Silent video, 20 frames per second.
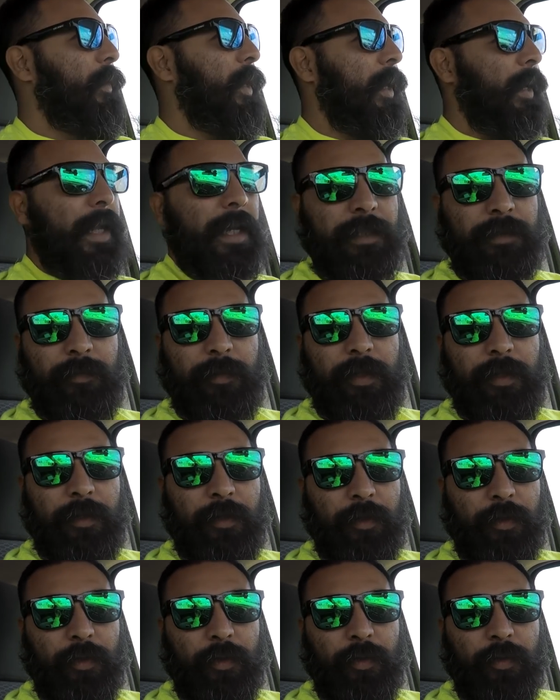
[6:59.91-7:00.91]
and asked me to
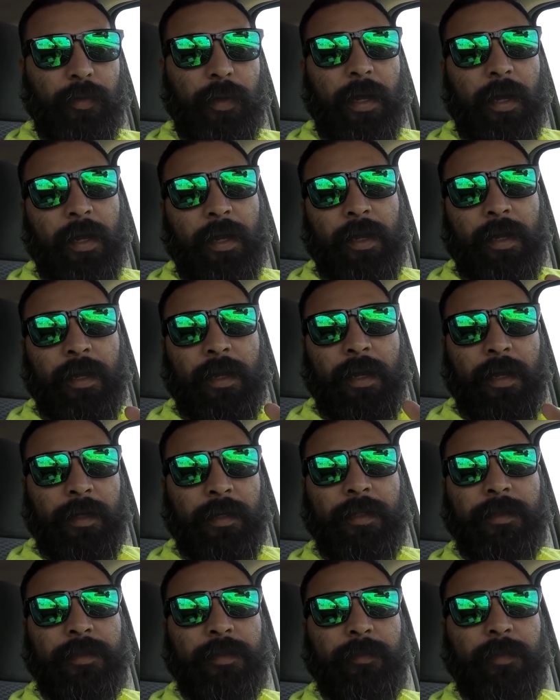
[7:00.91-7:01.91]
do
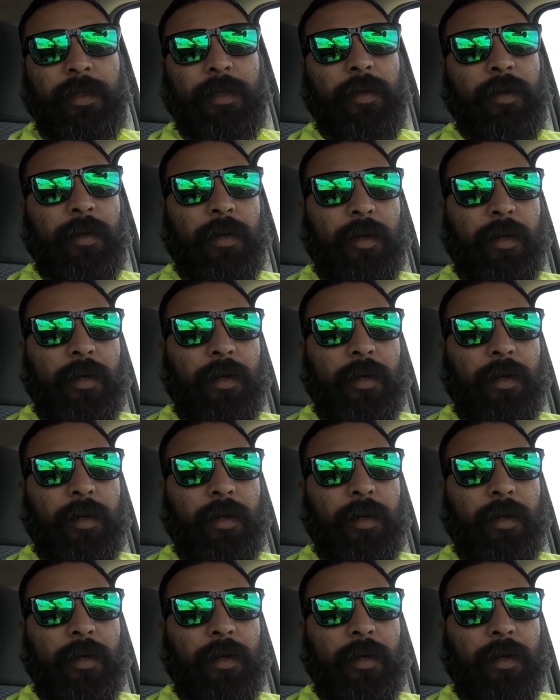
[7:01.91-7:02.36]
an estimate on